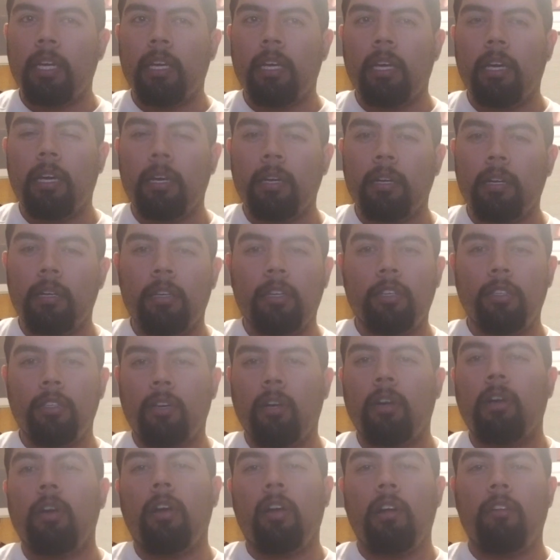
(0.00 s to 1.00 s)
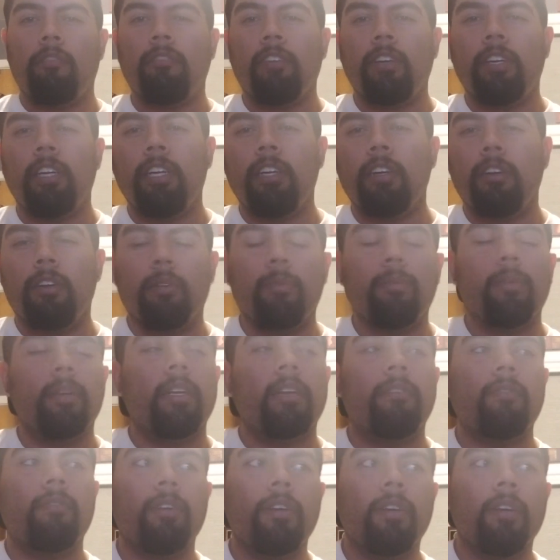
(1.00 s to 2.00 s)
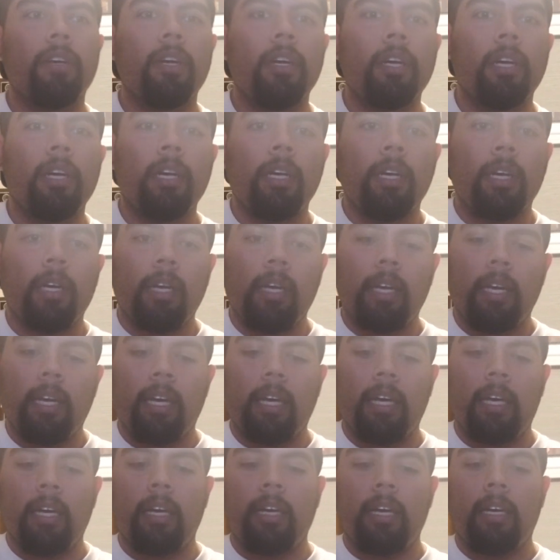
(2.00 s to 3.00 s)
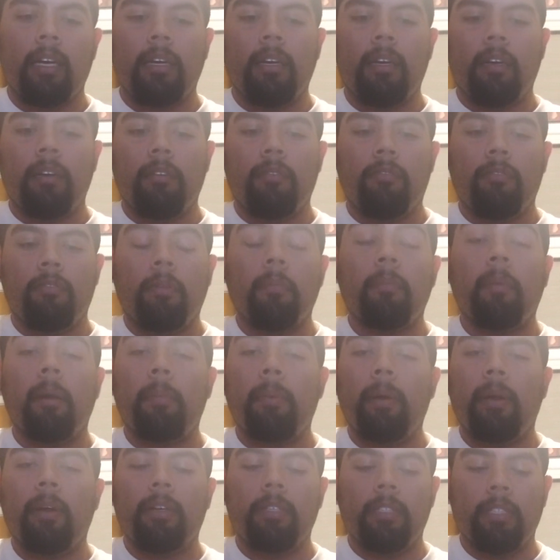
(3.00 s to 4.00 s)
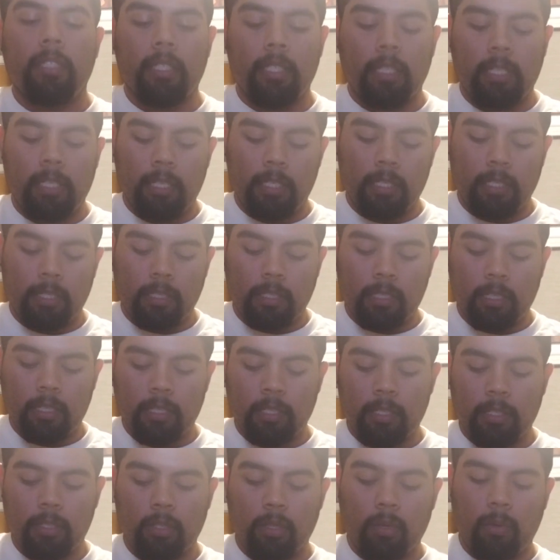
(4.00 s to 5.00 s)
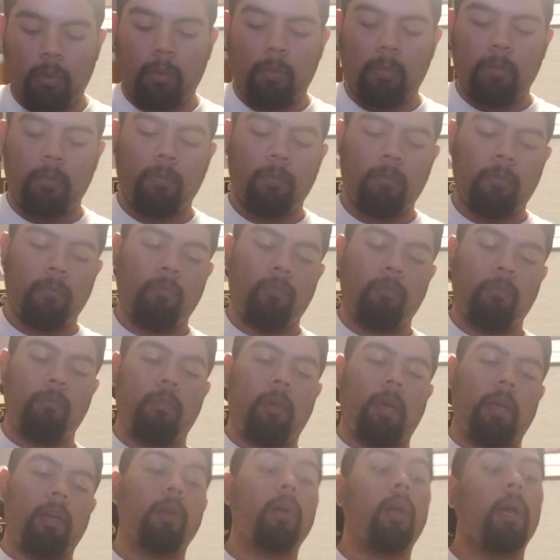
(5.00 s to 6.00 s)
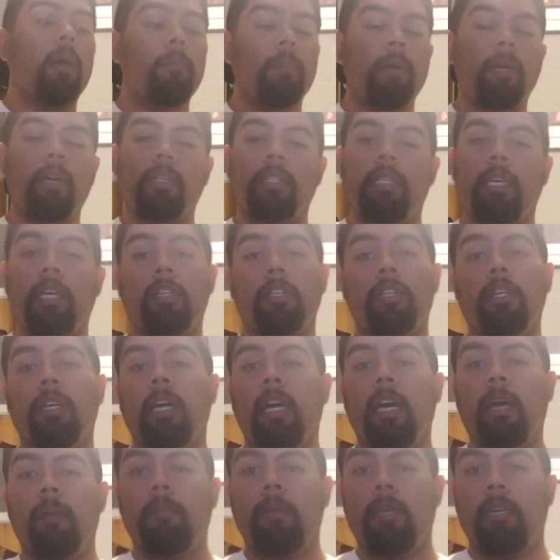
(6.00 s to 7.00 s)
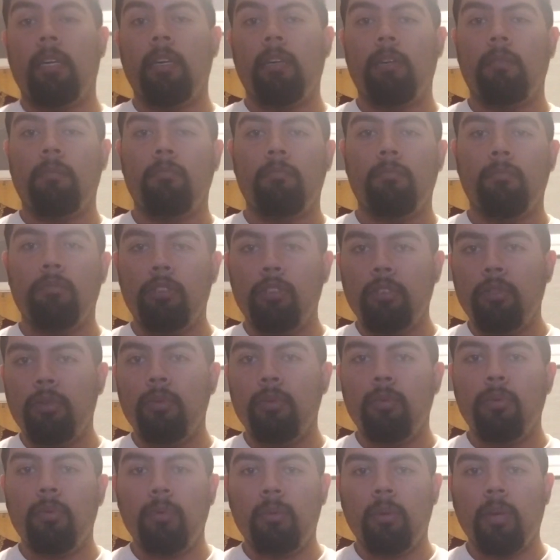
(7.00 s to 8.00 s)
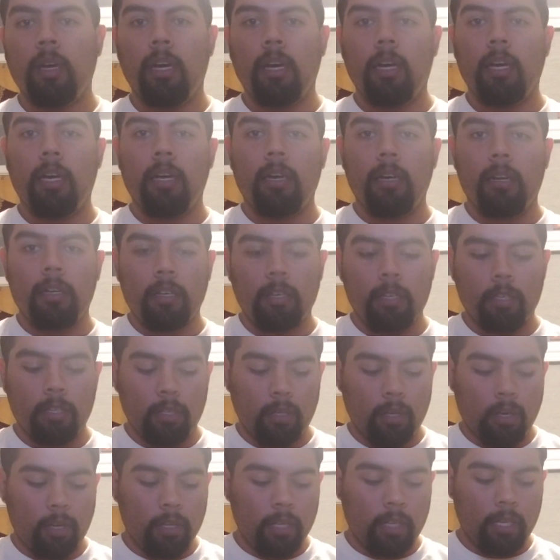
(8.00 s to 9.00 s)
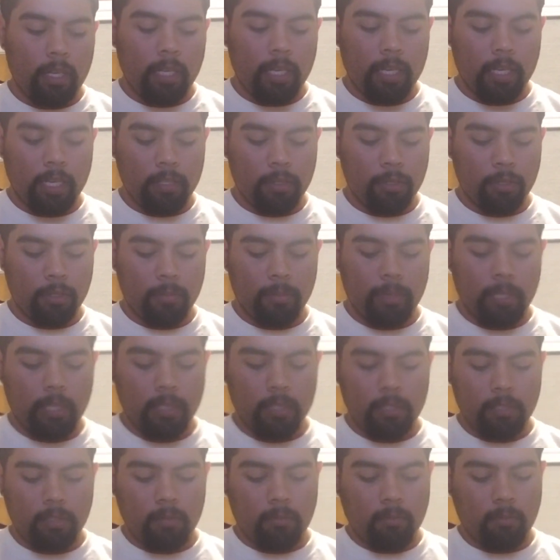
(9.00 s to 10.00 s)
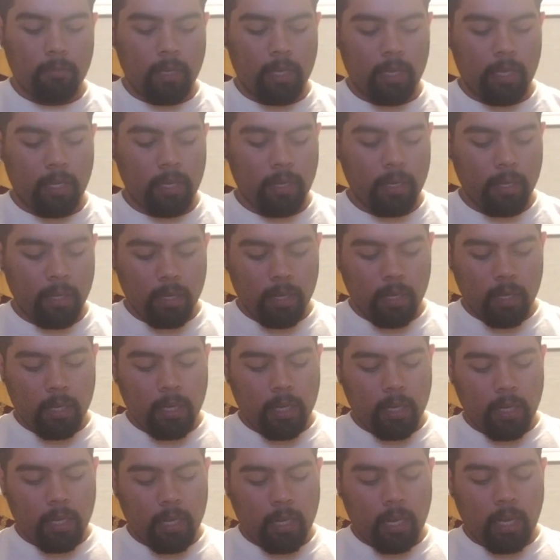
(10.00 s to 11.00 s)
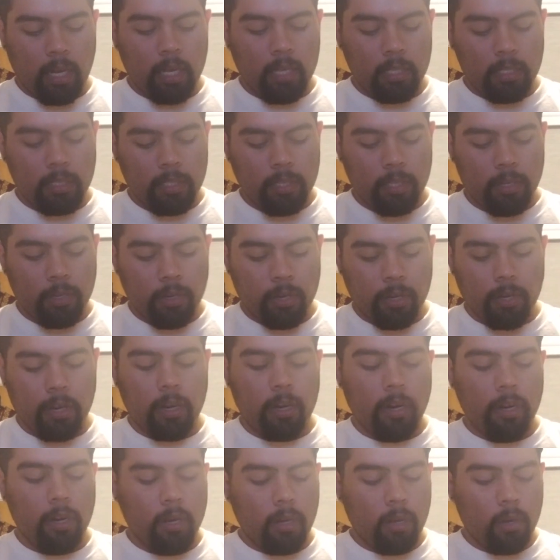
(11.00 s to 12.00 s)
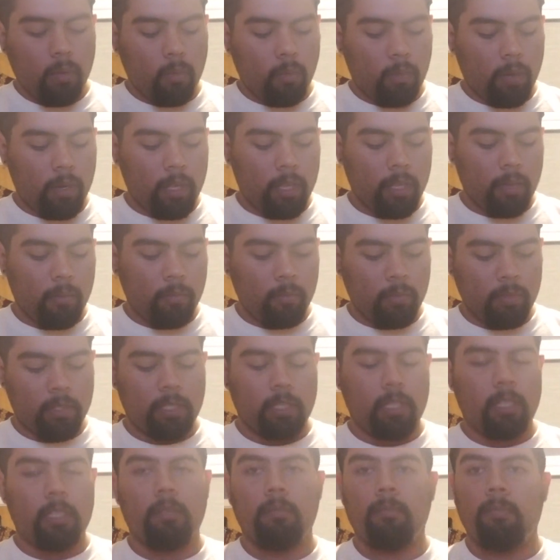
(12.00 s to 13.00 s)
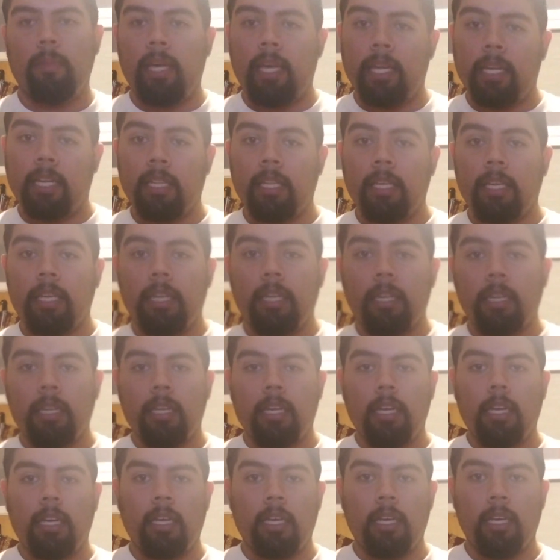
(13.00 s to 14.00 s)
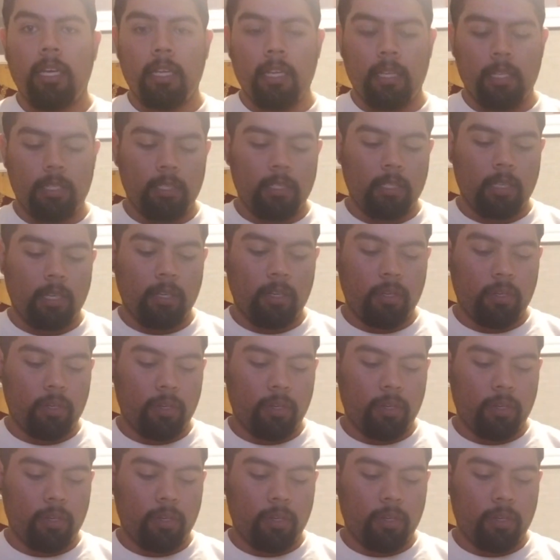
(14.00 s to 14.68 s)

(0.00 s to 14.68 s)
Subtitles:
a guitar every year or whatever, from my parents at least. So my grandparents actually got me 2 guitar-like instruments my senior year. One of them was this mandolin. It is a